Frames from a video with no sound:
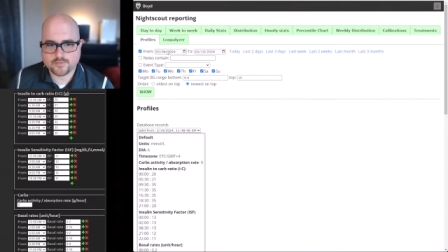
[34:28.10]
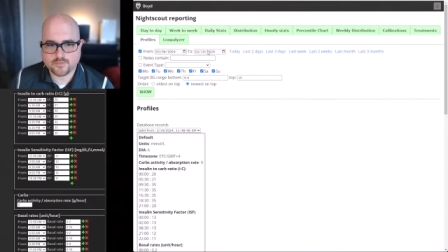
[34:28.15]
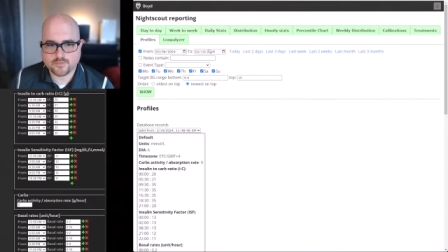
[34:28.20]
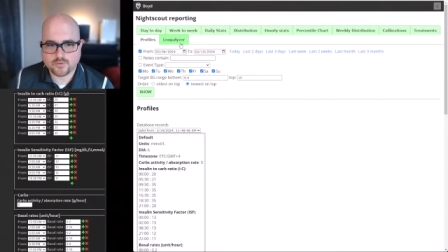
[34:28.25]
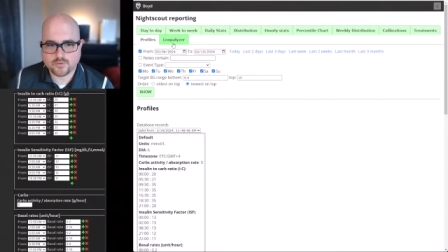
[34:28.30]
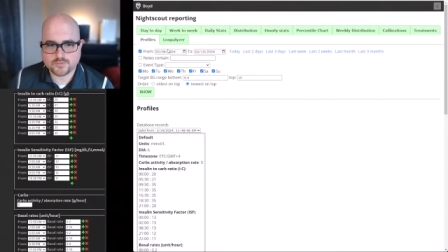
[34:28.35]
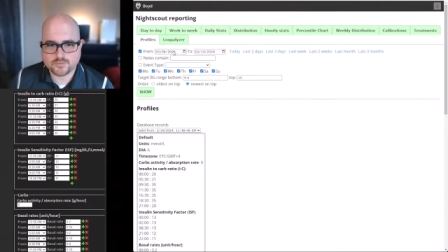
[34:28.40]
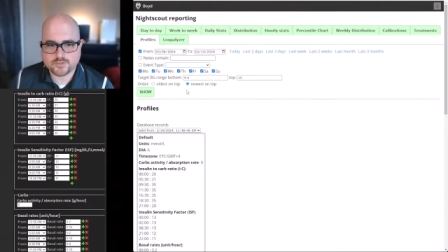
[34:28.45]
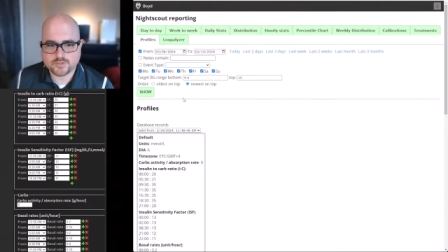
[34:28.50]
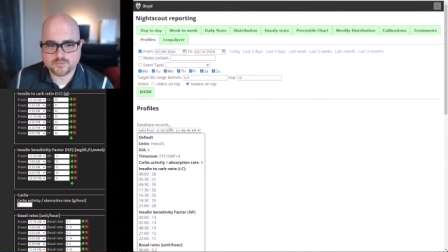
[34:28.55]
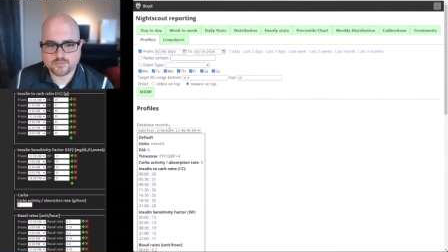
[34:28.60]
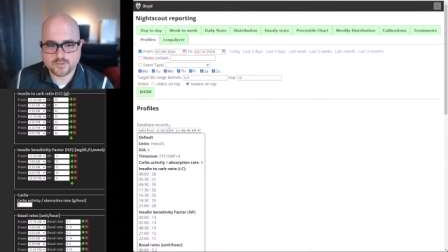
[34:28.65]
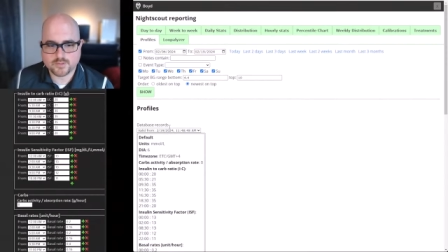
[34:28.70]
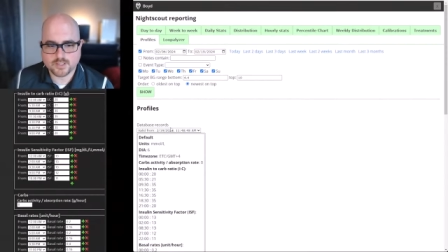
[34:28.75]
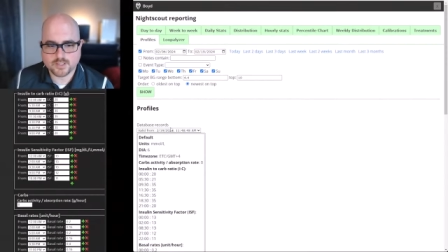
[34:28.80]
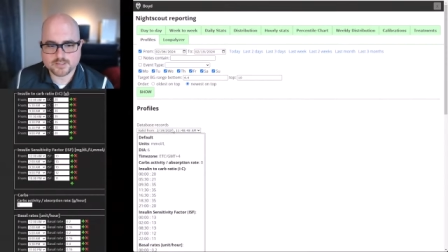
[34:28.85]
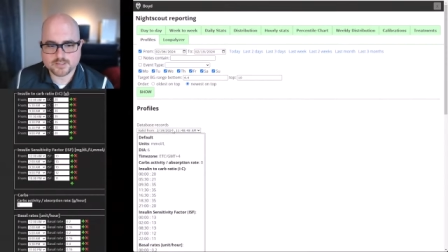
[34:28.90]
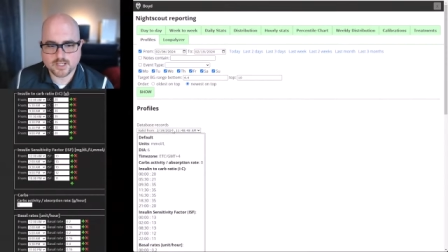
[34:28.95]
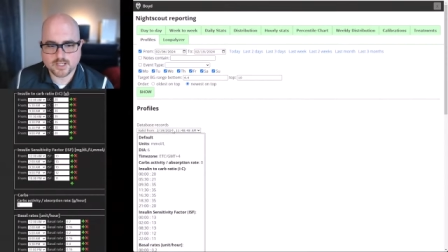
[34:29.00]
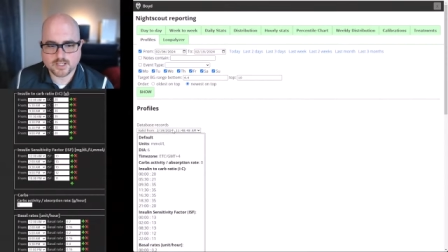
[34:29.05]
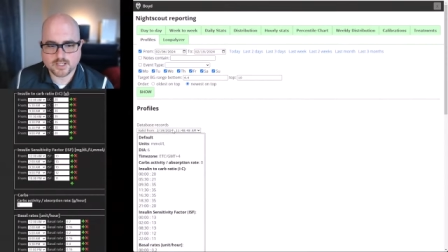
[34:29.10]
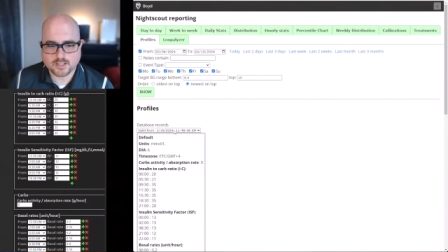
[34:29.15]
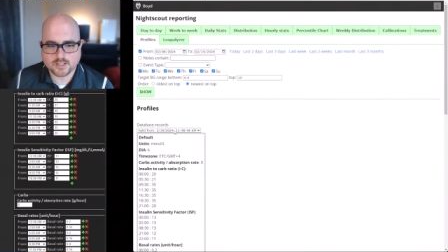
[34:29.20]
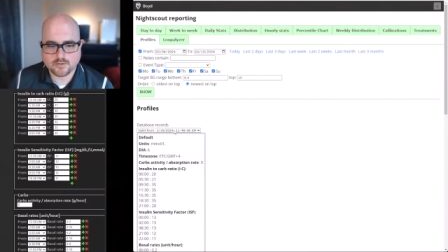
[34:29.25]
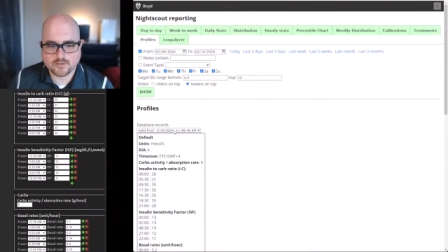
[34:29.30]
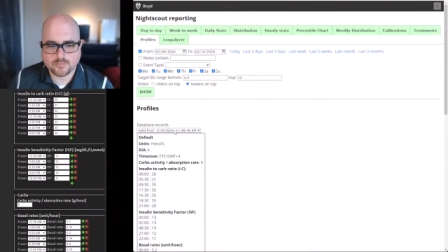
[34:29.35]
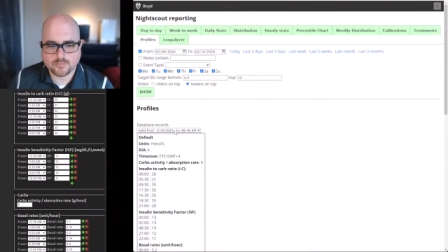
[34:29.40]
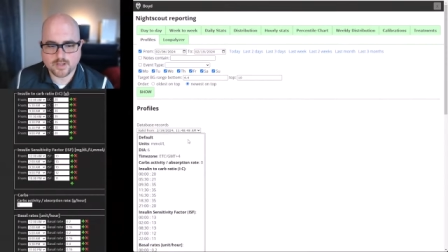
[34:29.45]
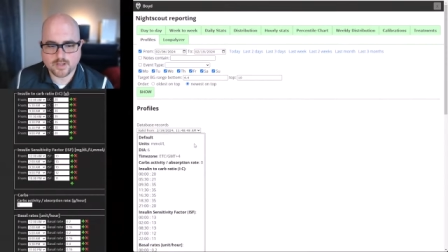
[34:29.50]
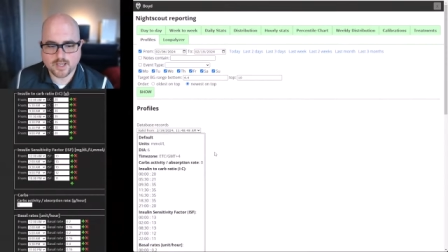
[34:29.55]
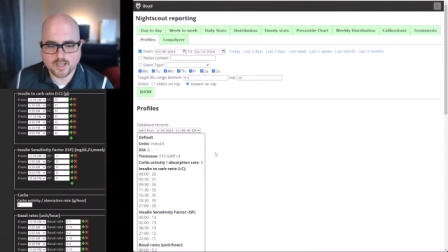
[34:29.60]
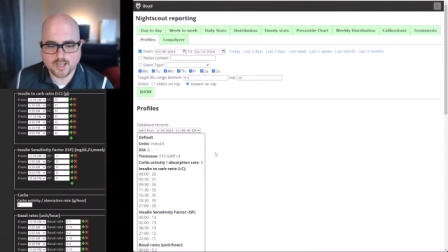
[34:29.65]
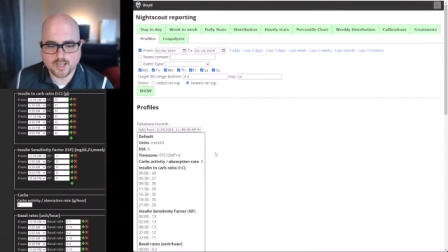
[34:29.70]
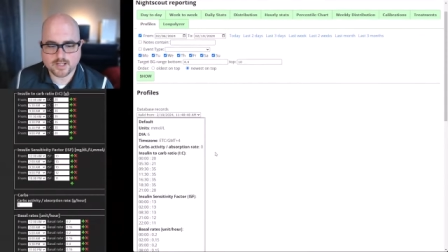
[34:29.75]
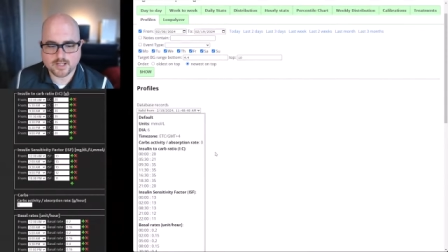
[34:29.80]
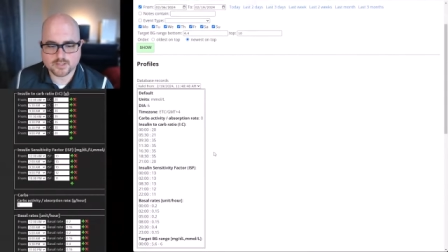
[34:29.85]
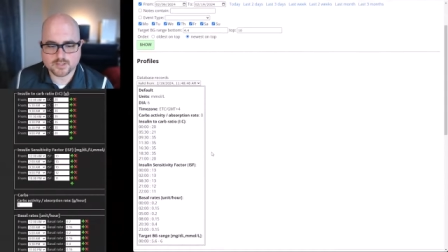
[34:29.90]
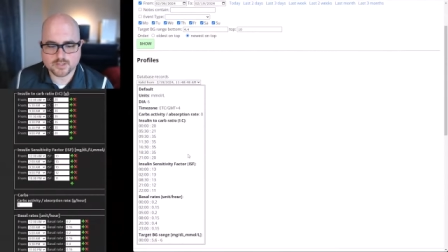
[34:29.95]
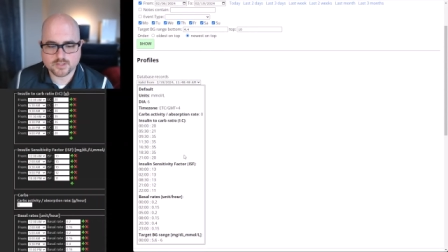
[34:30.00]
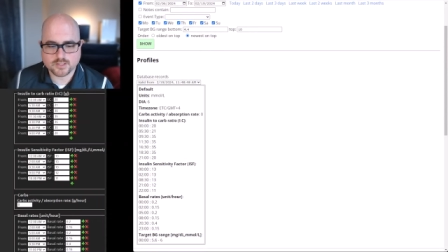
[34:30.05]
whole two weeks, I could go back. I
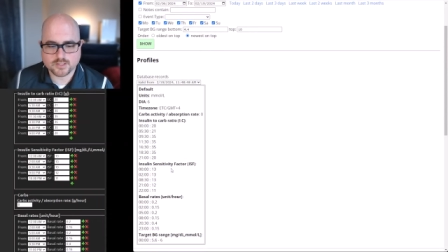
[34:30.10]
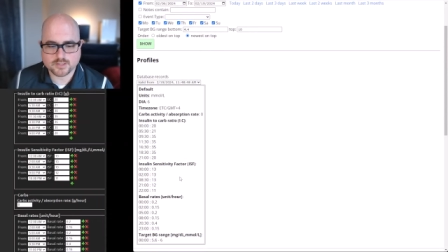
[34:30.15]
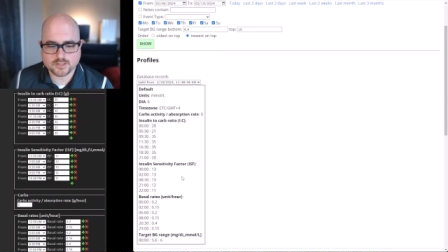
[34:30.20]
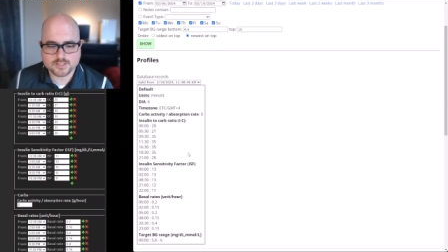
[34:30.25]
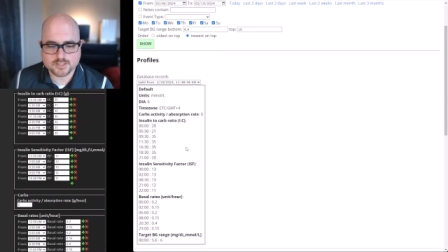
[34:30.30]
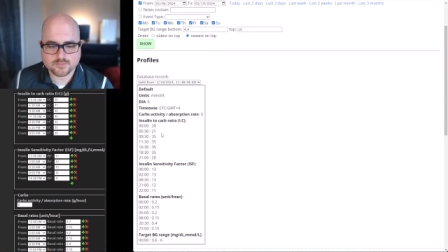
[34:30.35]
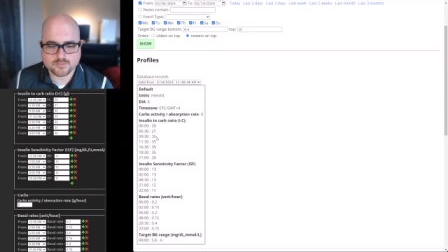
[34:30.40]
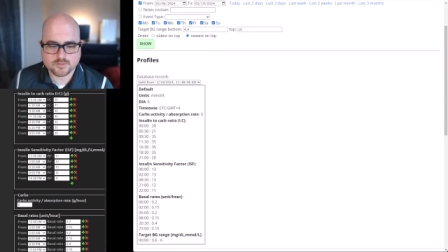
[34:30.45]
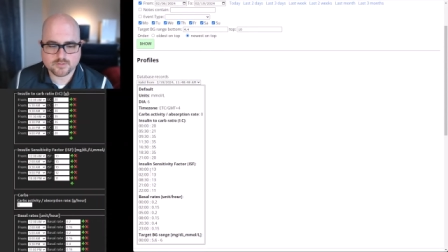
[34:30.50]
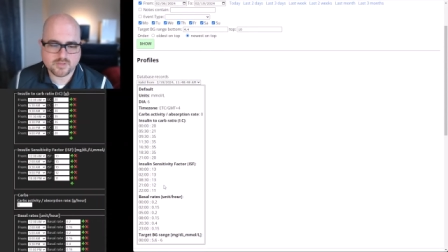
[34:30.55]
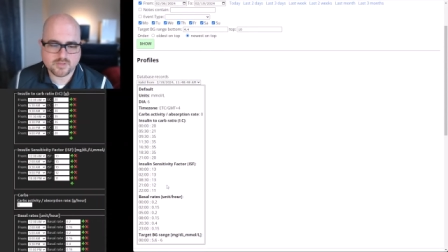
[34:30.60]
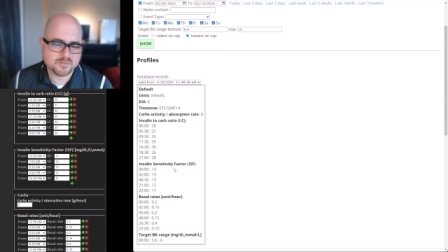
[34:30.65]
could look at this one,